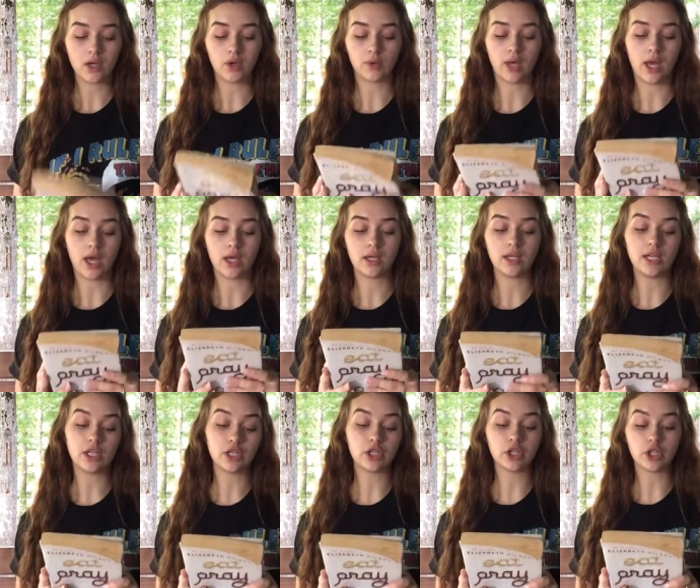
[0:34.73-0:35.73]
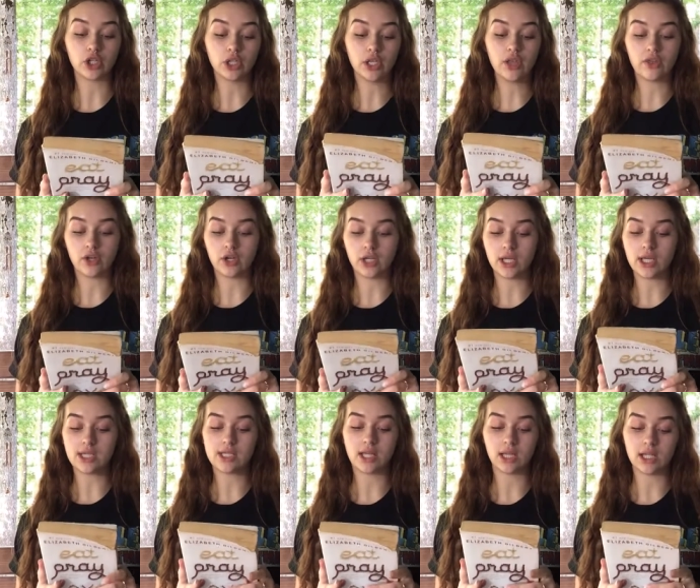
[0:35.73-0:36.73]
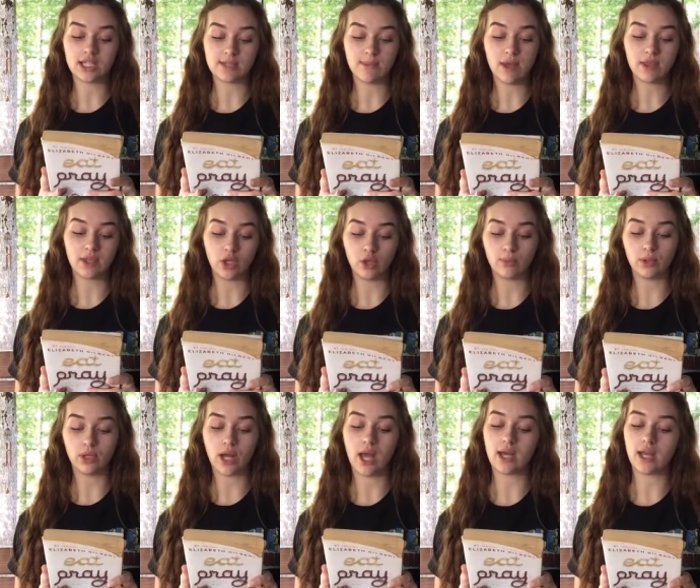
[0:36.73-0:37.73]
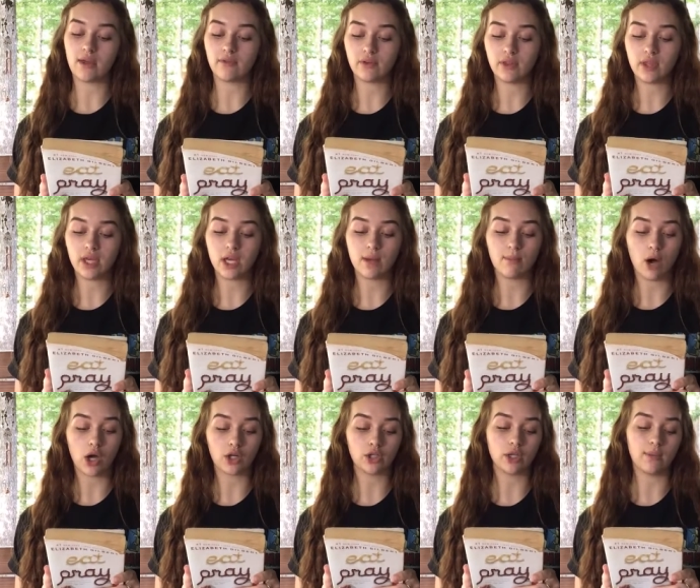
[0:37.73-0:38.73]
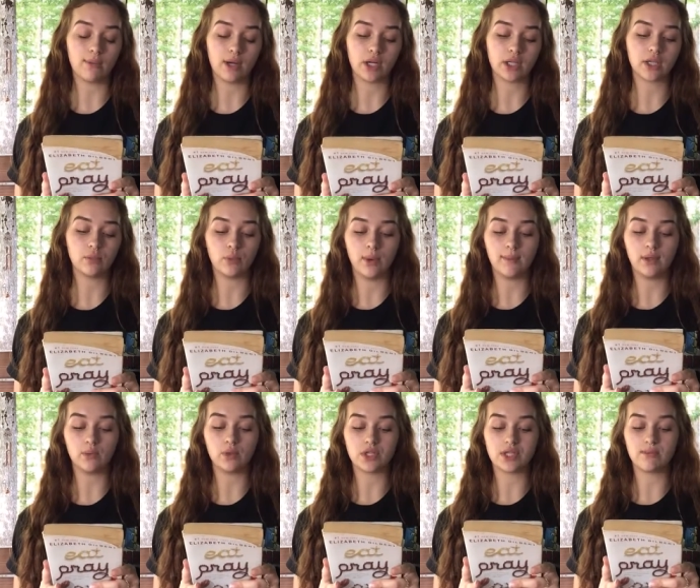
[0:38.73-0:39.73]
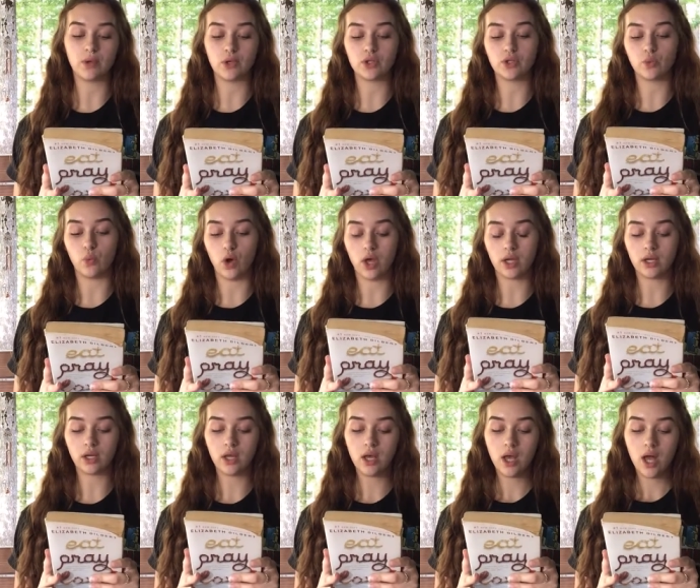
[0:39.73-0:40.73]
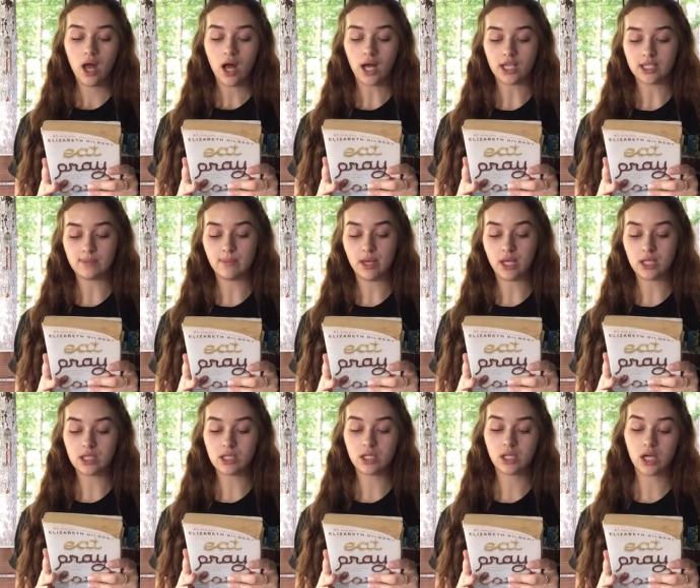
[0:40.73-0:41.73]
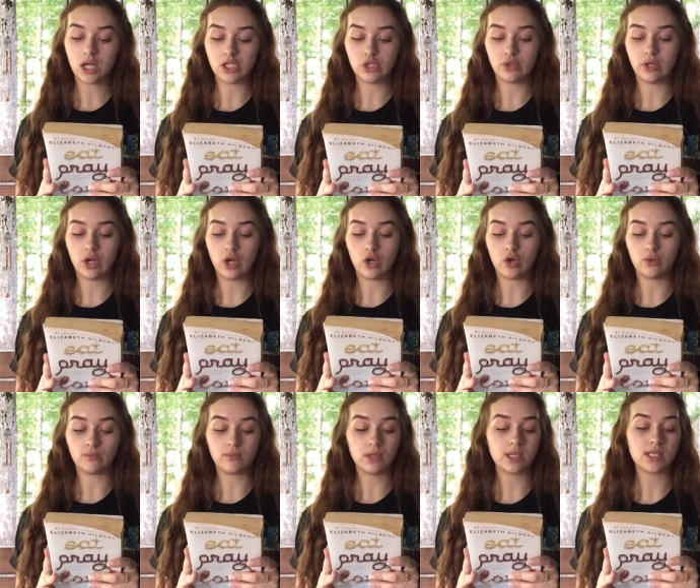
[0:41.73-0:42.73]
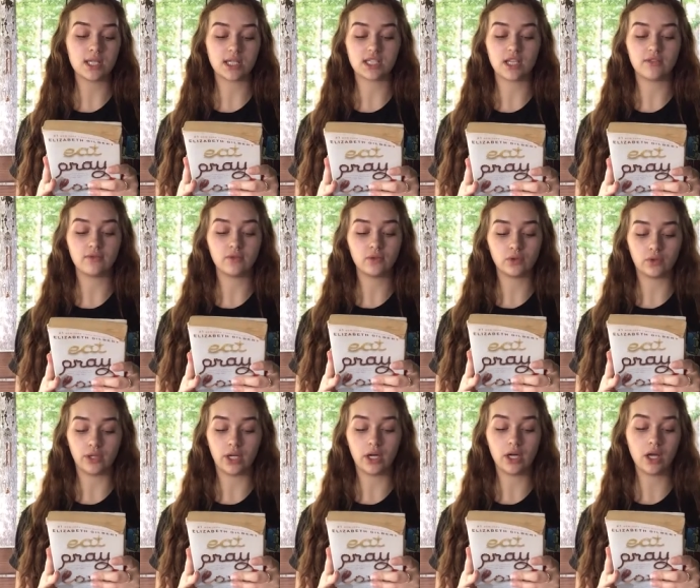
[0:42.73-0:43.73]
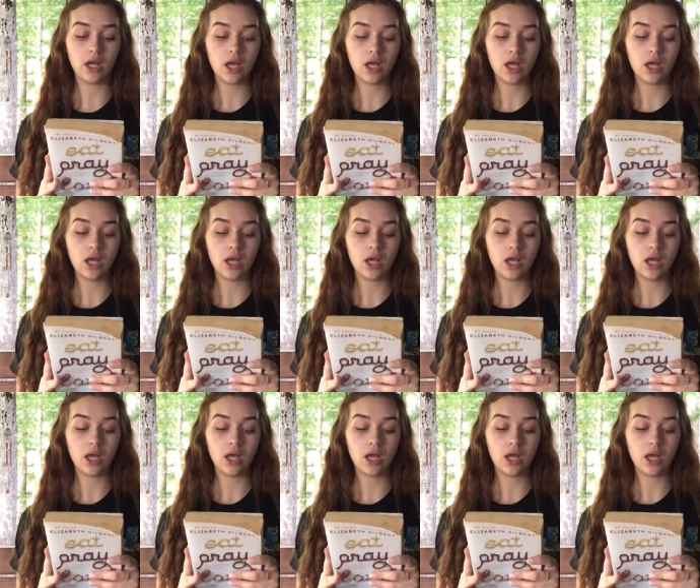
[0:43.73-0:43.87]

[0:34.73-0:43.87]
Okay. In her early 30s, Elizabeth Gilbert had everything a modern American woman was supposed to want husband, country home, successful career.